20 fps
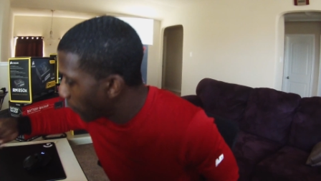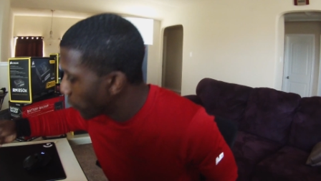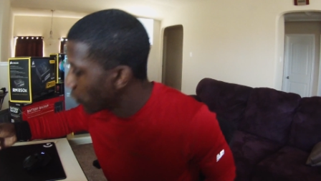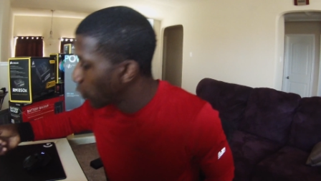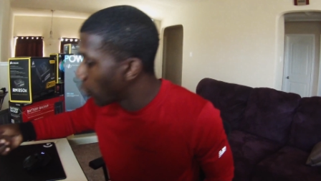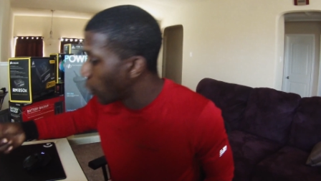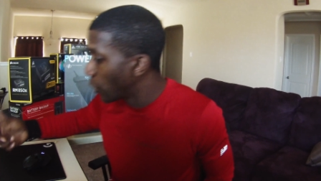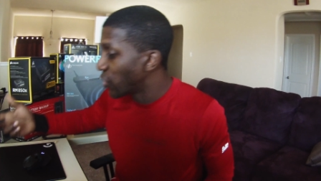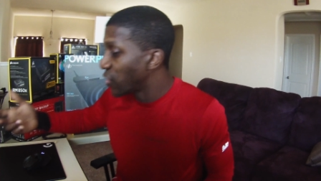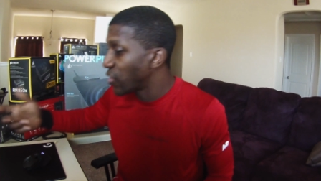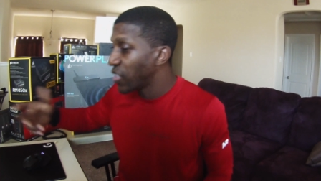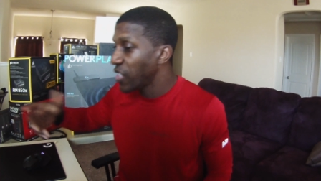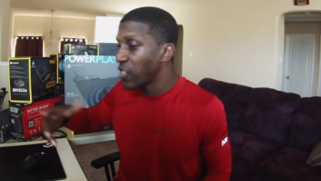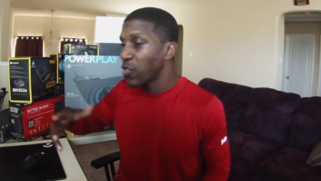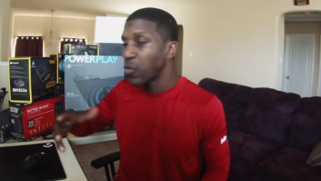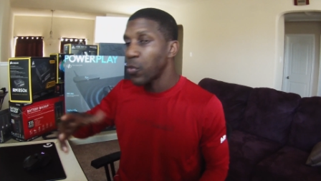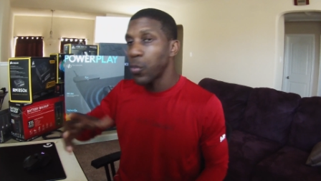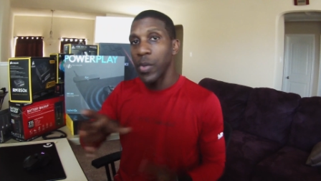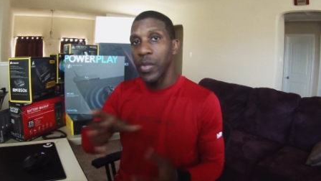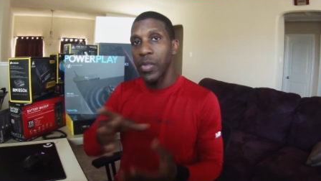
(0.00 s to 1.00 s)
to
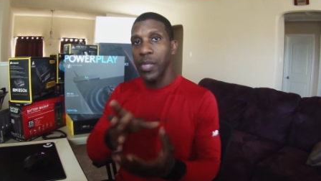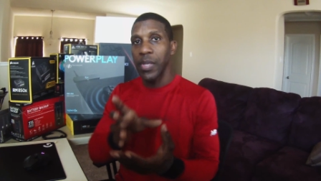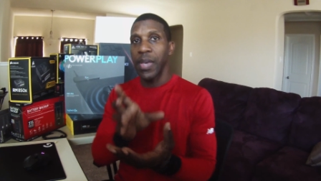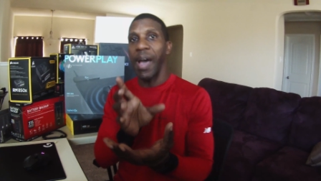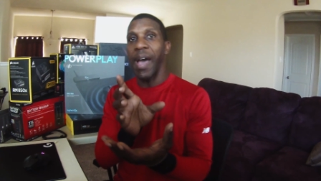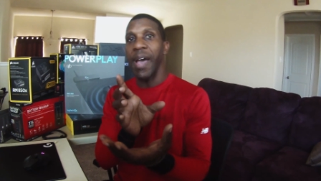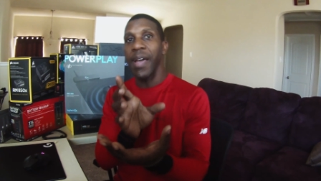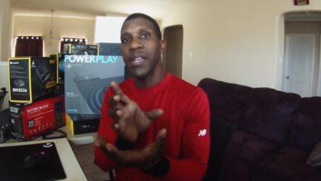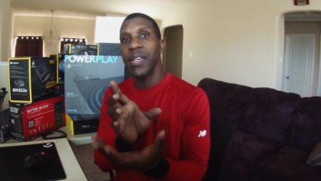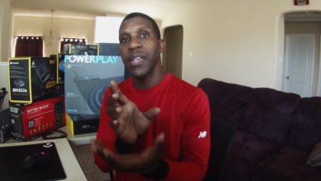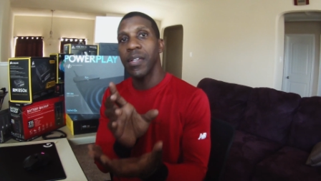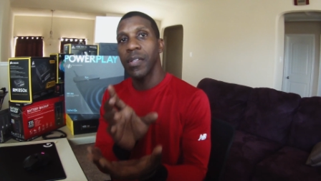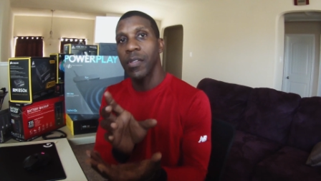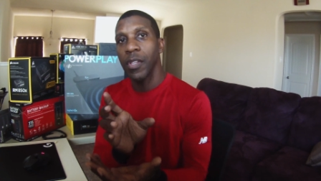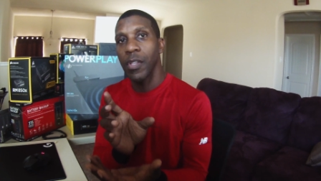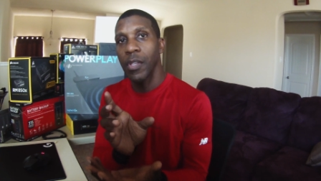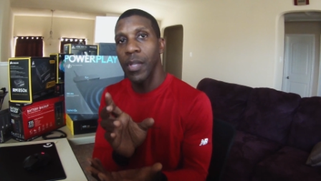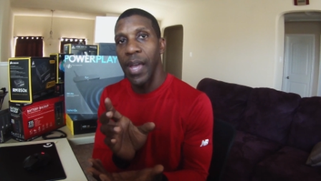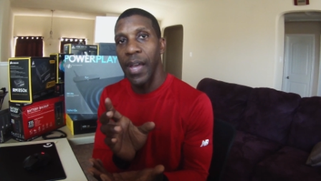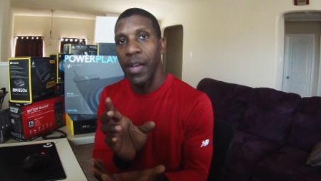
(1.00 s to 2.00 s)
assist with guiding
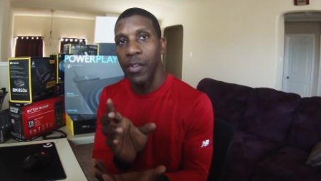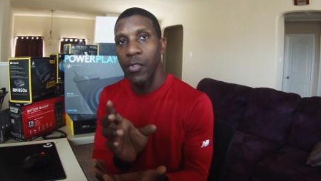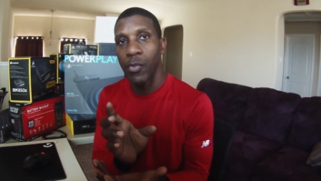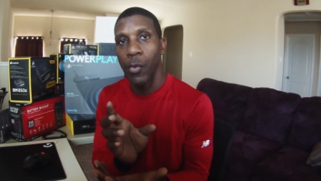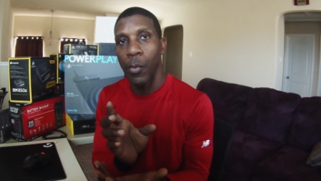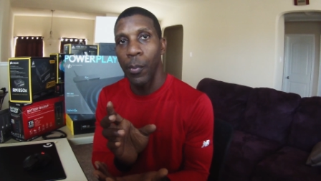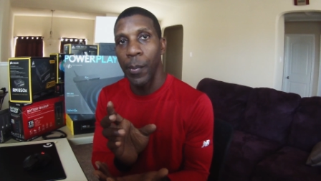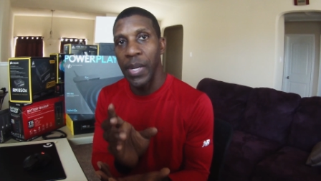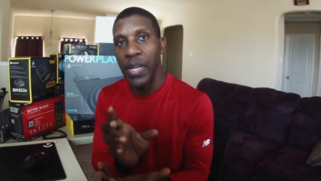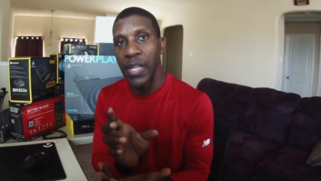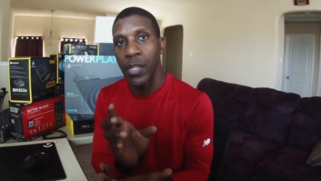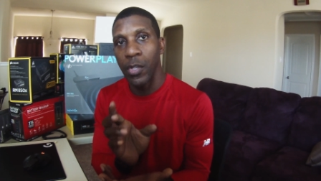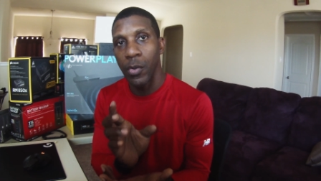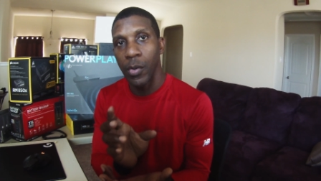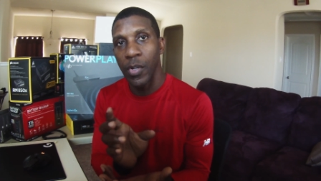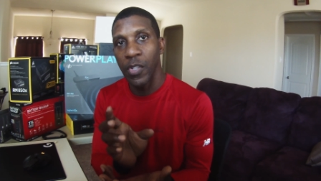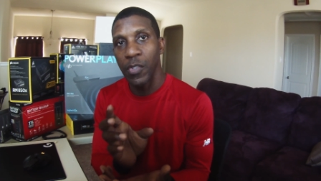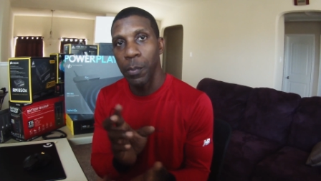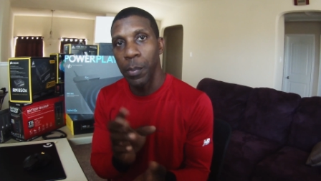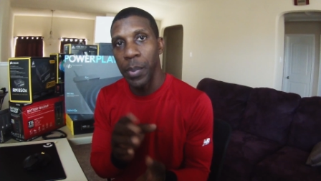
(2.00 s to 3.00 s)
the actual mini
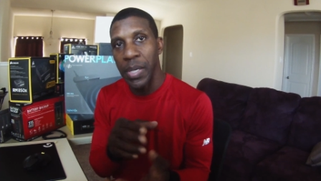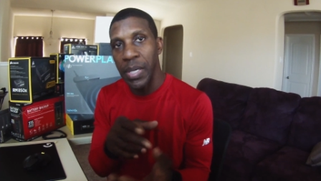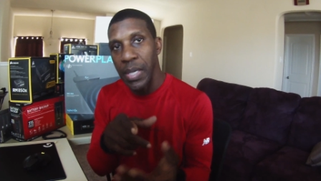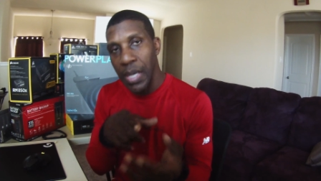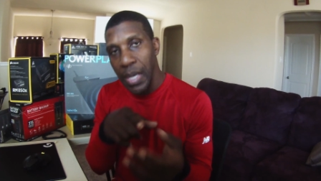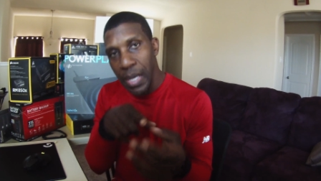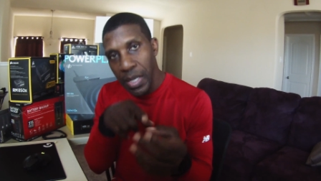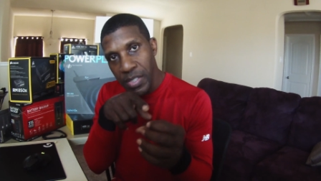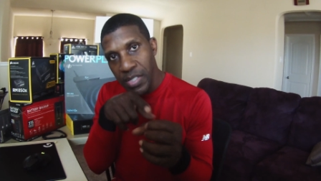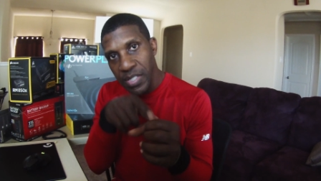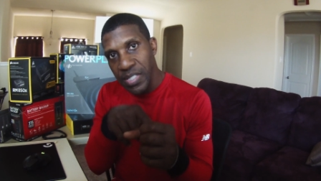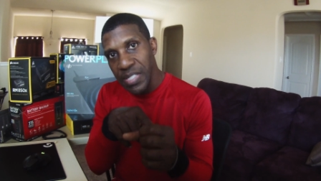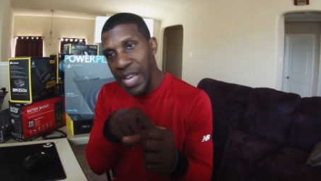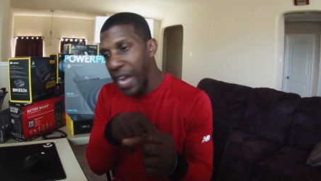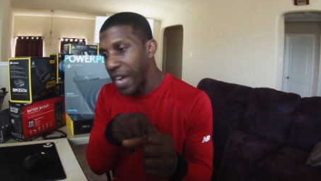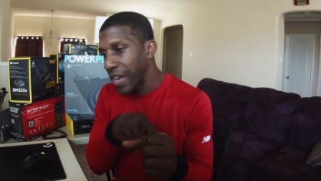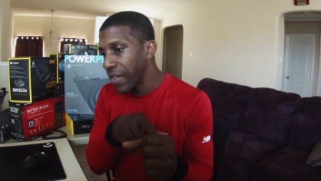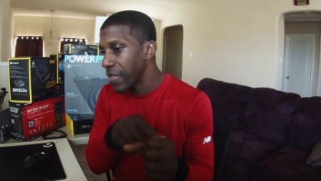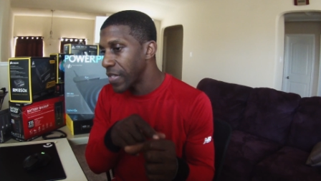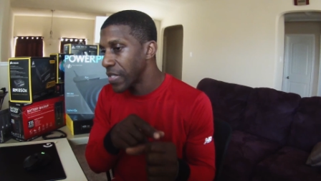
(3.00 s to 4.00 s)
USB
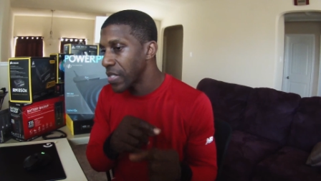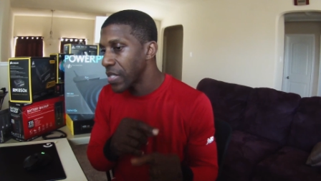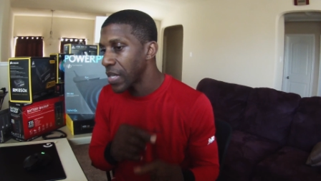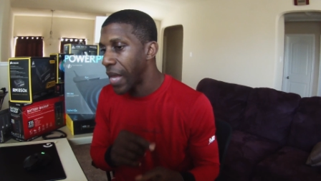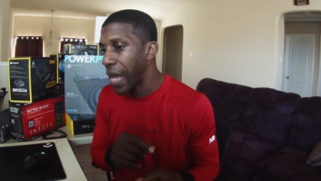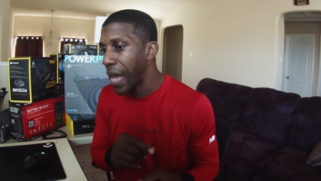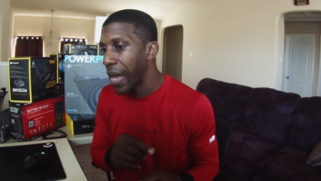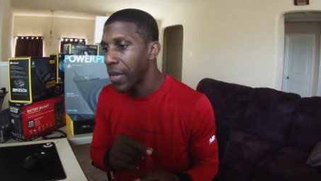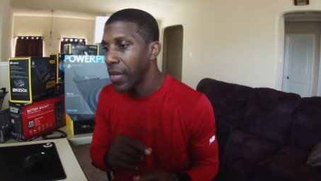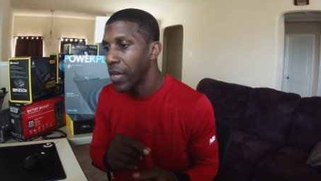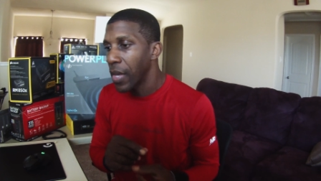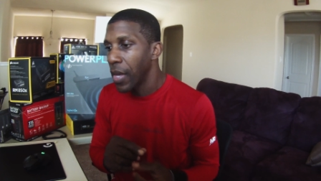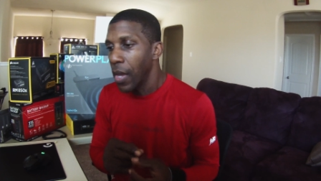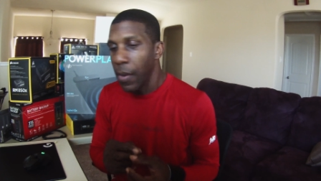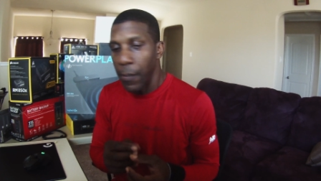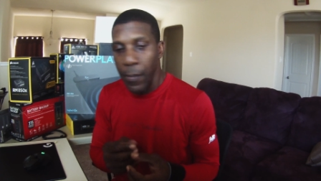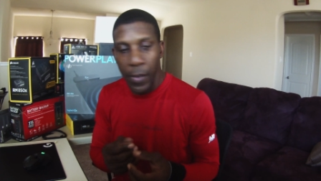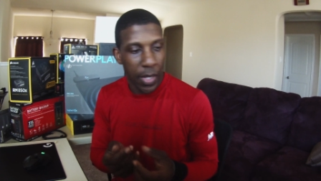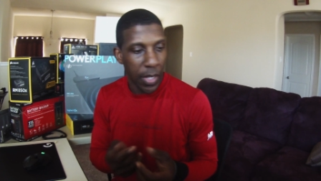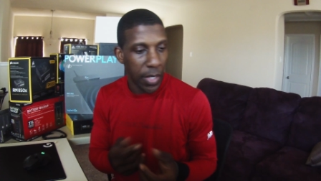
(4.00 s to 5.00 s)
inside of the slot,
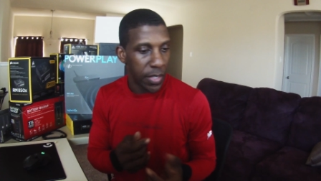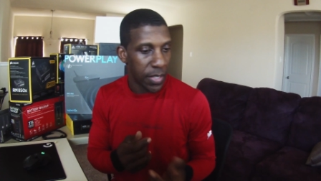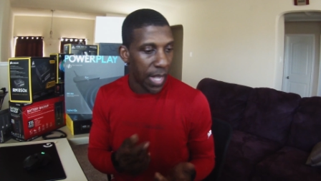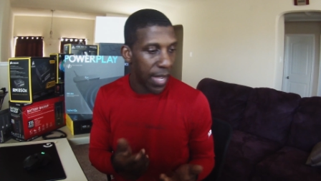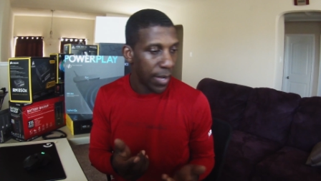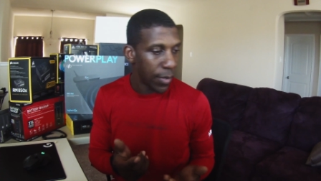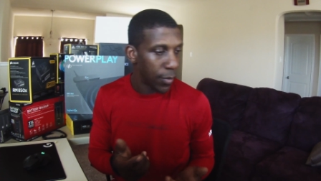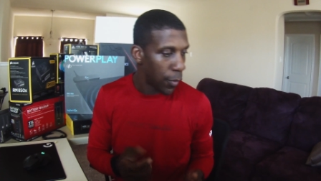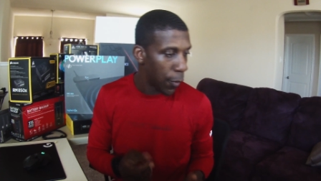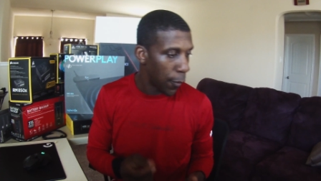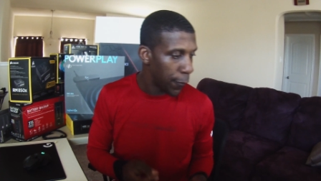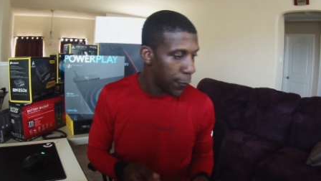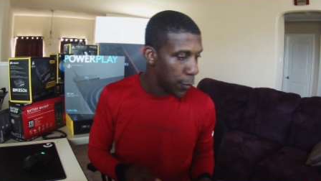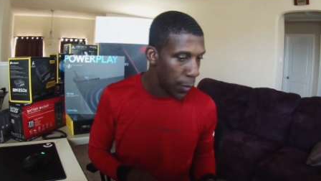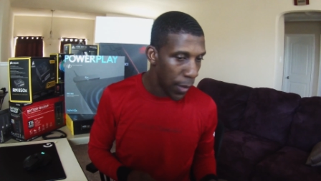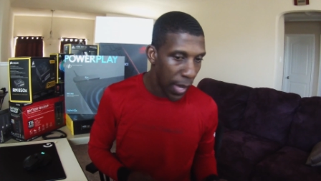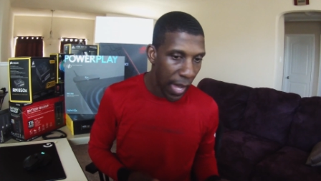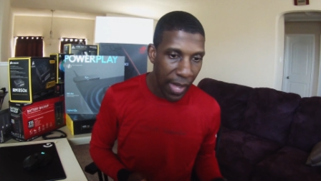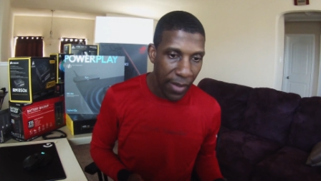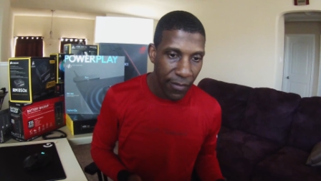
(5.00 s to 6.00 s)
because I don't know if you
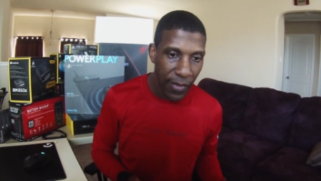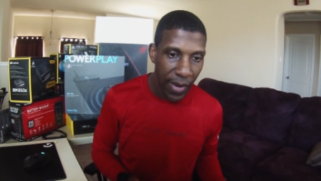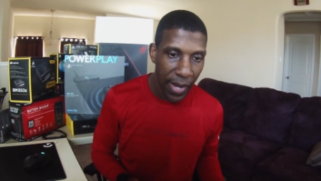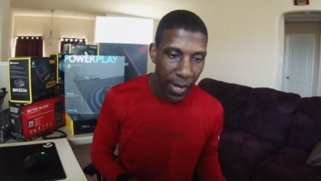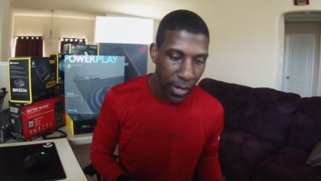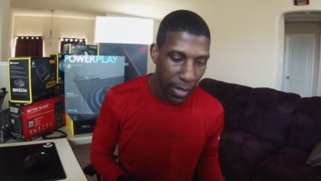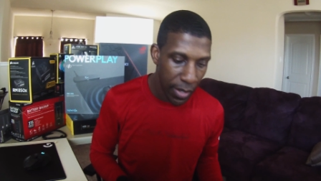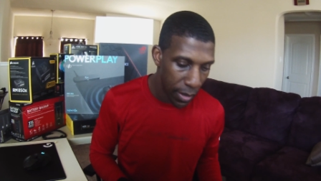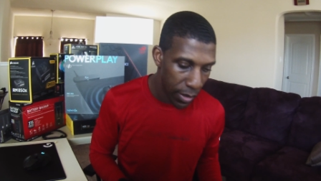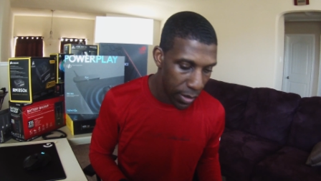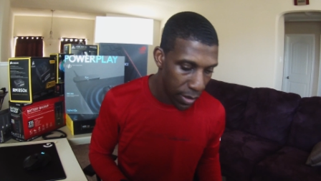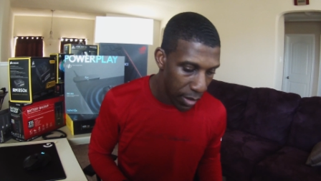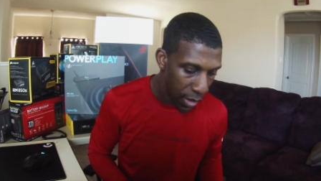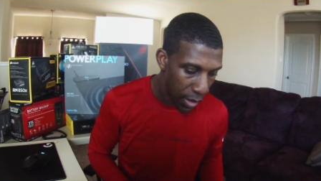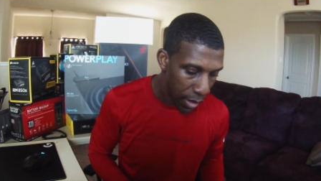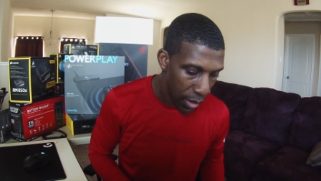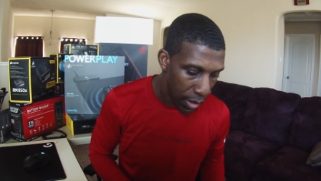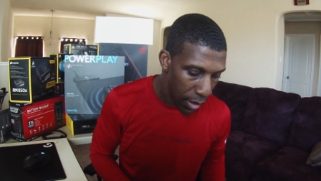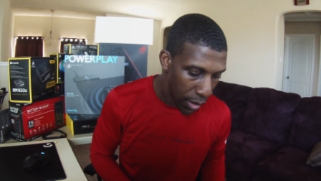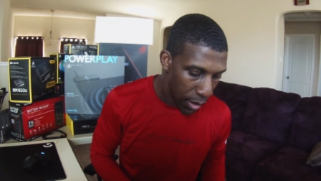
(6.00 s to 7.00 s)
have like a
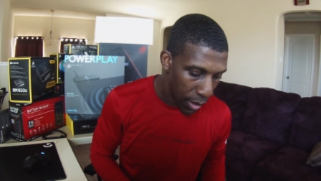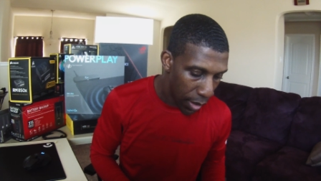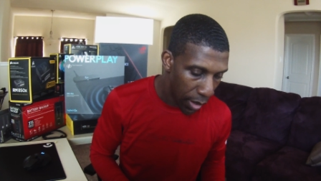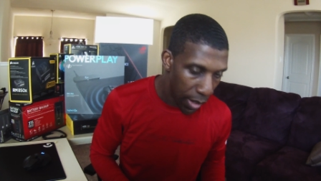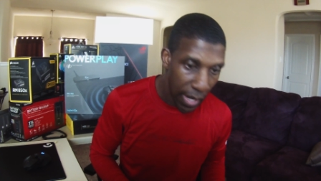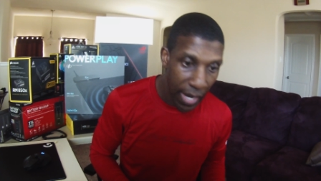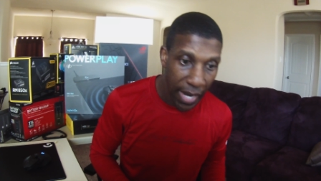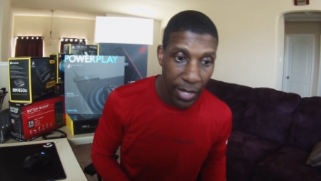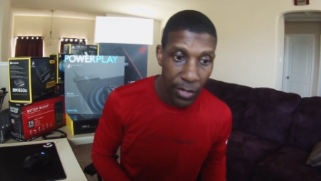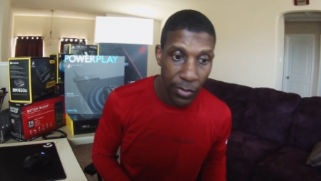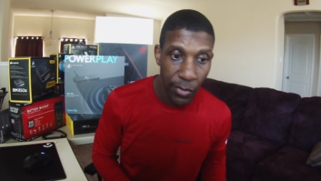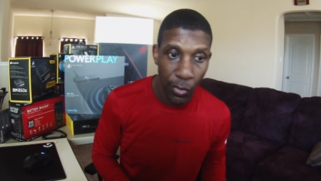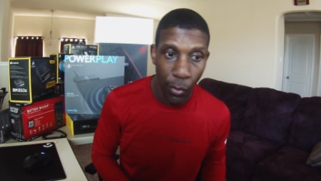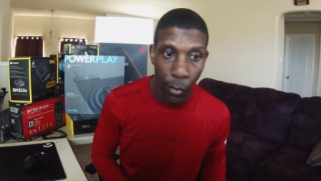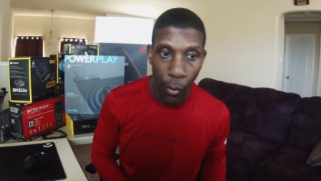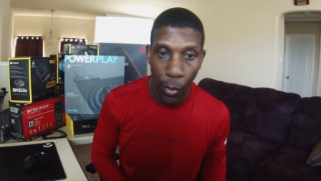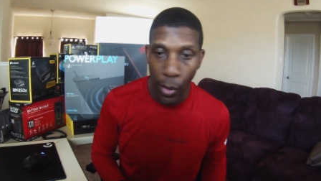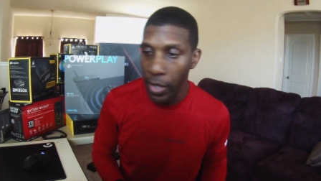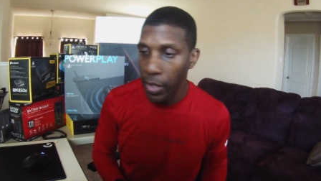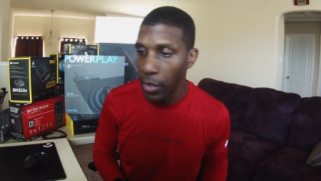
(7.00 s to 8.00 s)

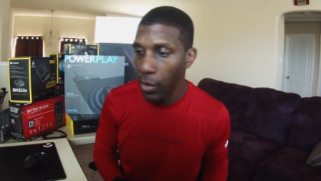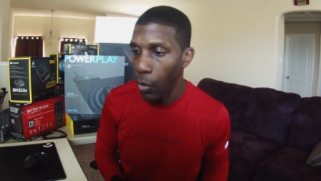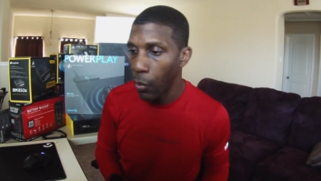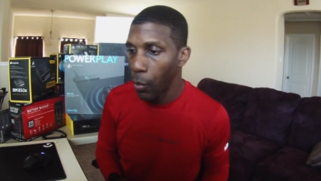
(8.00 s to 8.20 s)
Android or